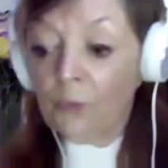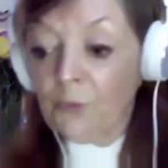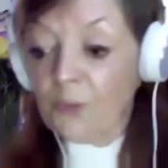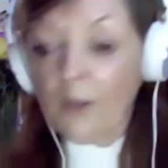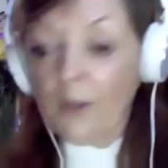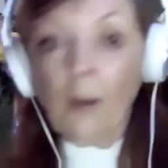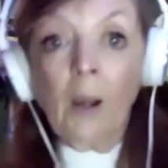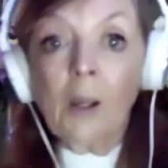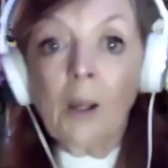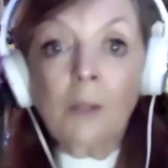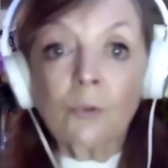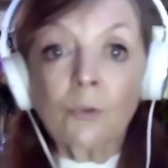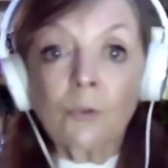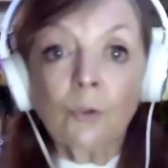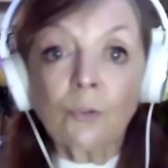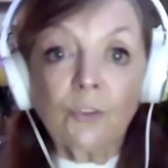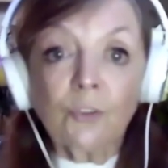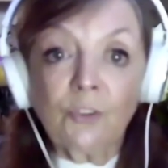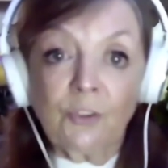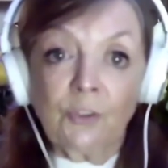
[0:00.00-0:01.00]
that I
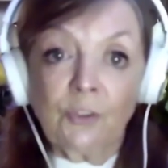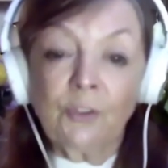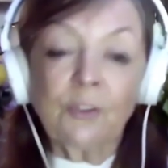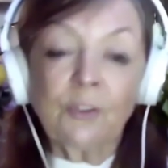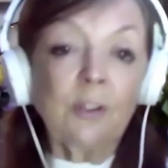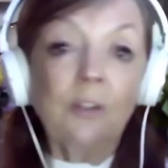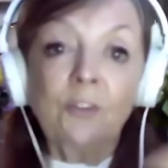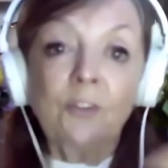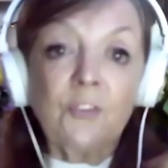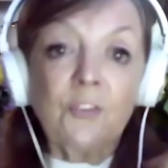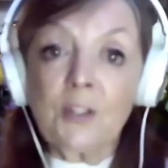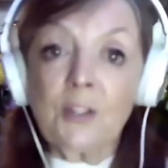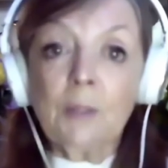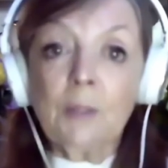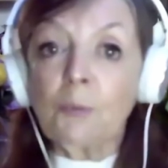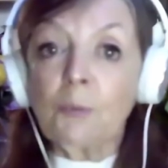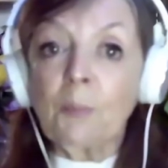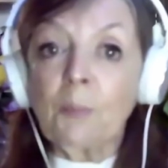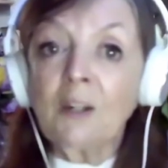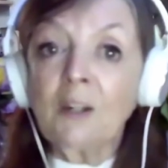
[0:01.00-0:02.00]
looked at it and it
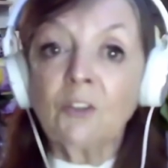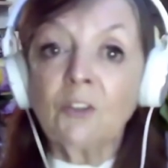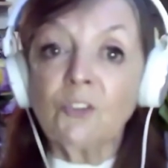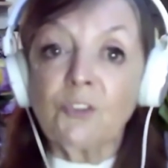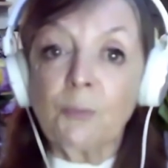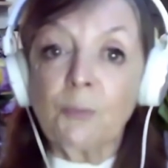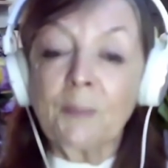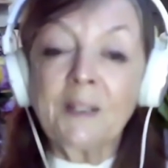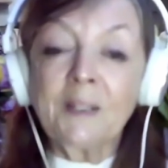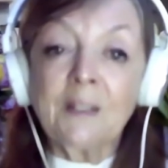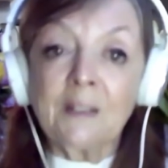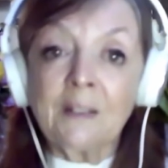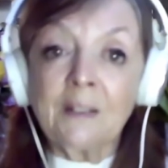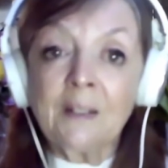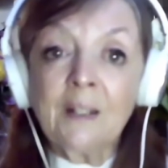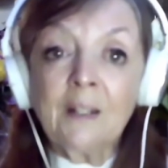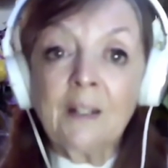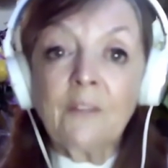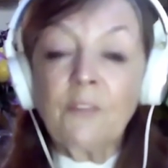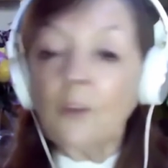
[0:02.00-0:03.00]
seemed apparent to me
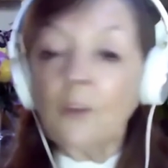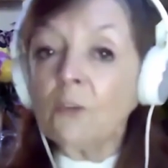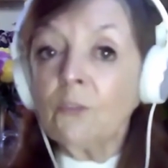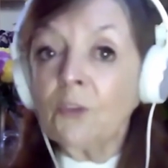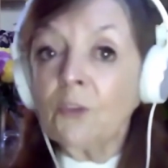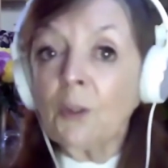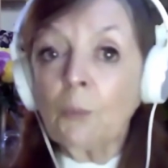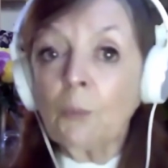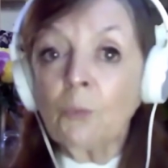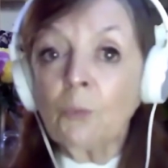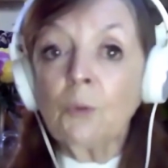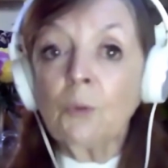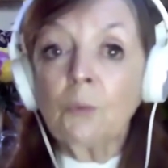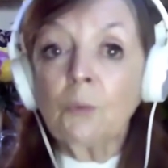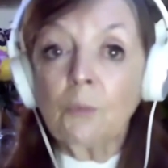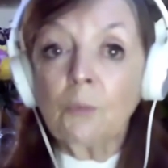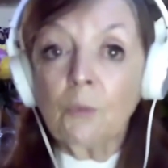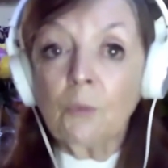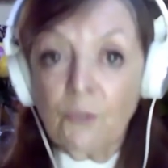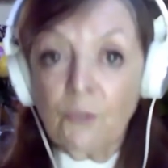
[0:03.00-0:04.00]
that there were
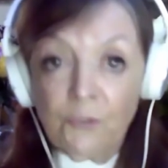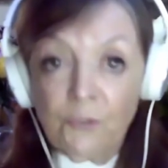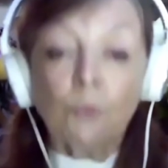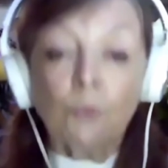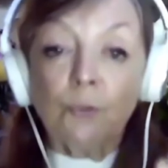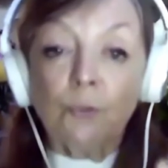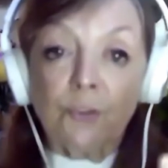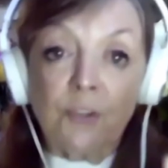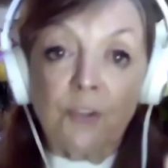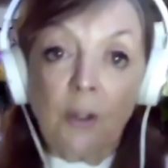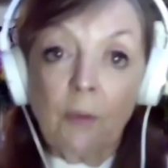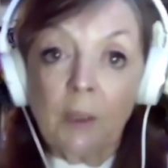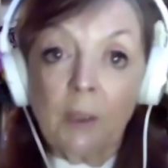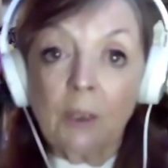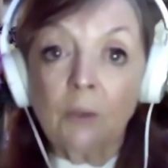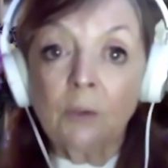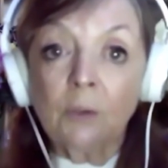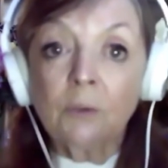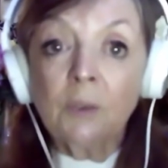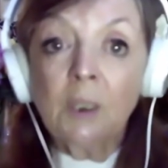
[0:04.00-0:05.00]
assaults going
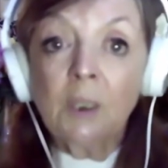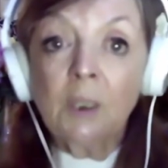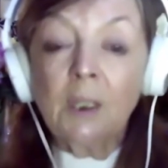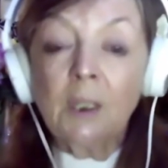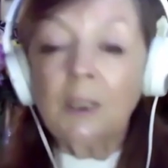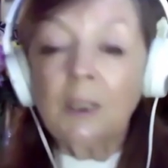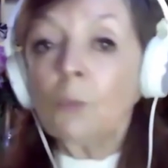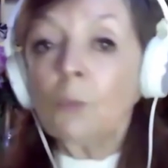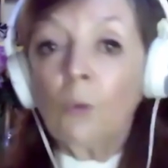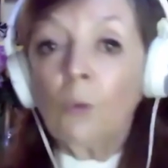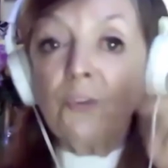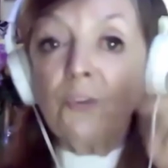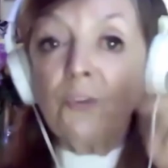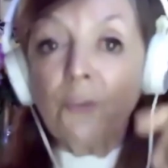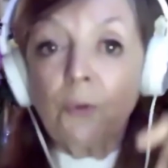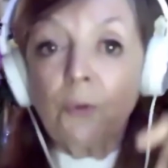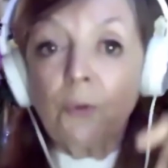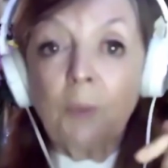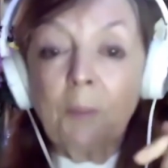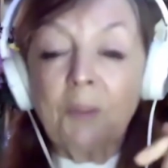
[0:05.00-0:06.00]
on, and it
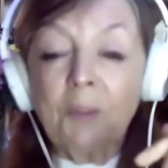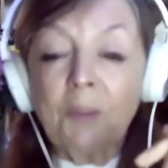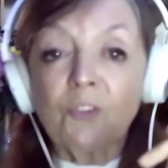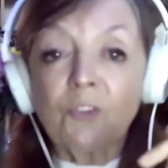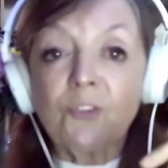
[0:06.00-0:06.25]
wasn't the women